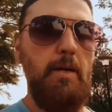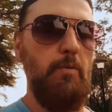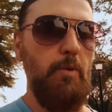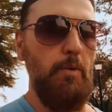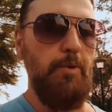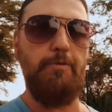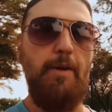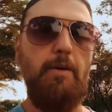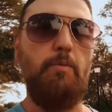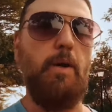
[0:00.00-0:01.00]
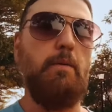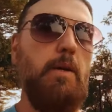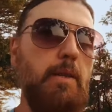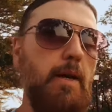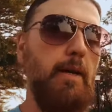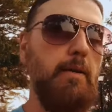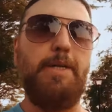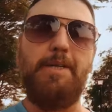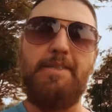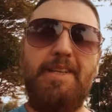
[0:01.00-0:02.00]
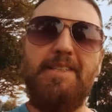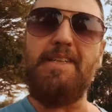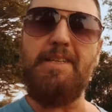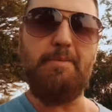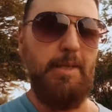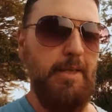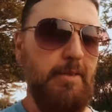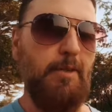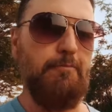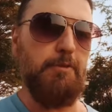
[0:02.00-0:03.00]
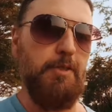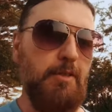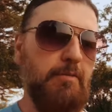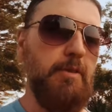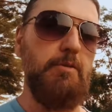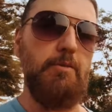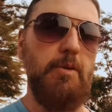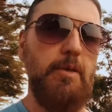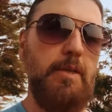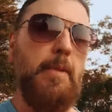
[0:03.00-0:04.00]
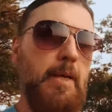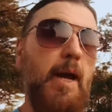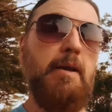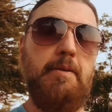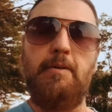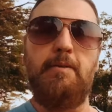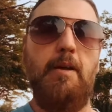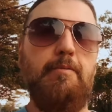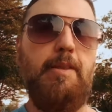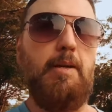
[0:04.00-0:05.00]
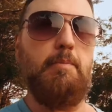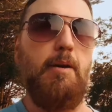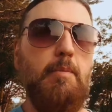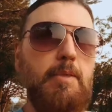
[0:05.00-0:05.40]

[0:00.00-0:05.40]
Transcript: in a real profound way by that because I tend to be a selfish individual and I don't love that about